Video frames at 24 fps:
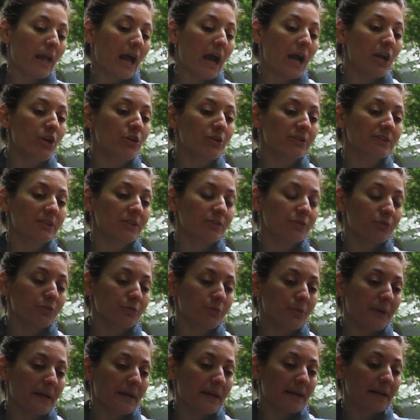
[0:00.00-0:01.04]
I looked at
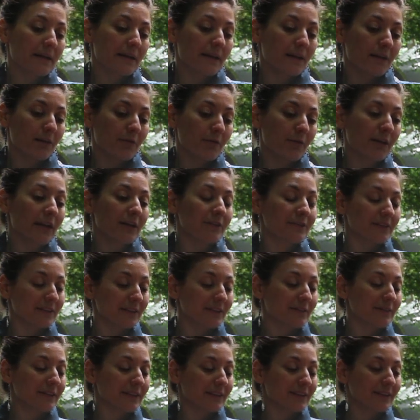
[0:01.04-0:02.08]
doing, I
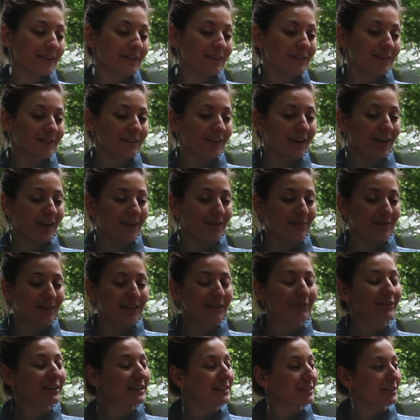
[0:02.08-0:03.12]
did the
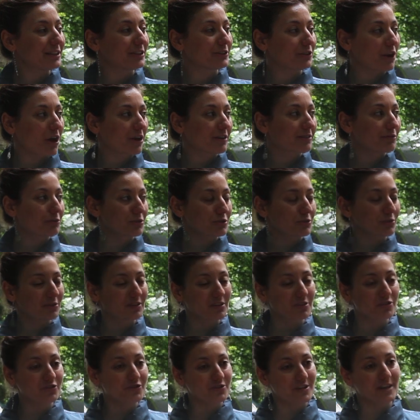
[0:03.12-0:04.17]
Live Lean Detox, which was
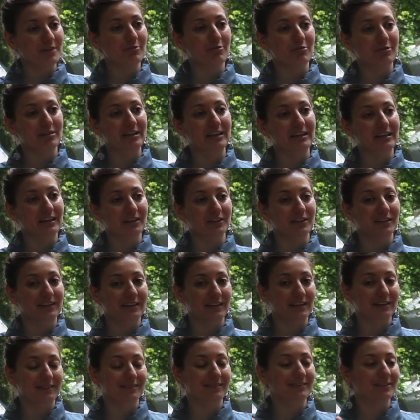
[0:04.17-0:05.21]
a January kind of
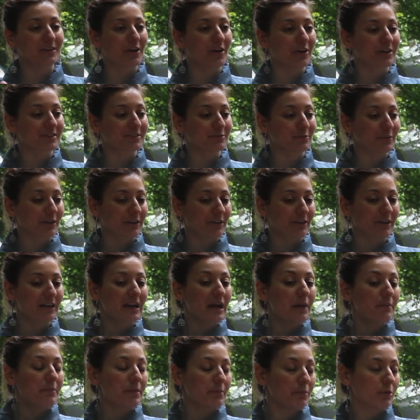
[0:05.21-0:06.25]
kickstart where
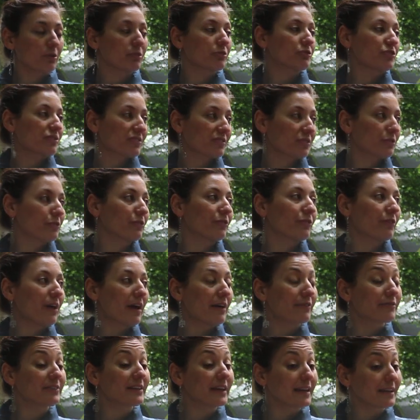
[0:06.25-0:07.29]
people could just do
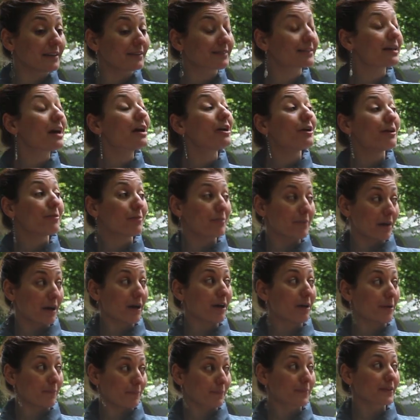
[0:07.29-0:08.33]
5 days,
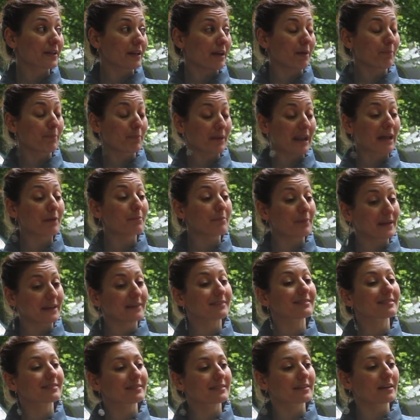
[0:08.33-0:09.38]
a
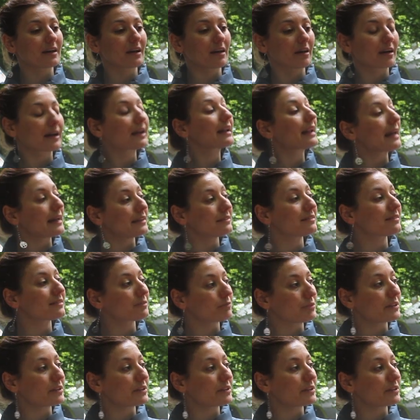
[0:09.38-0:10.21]
plant-based cleanse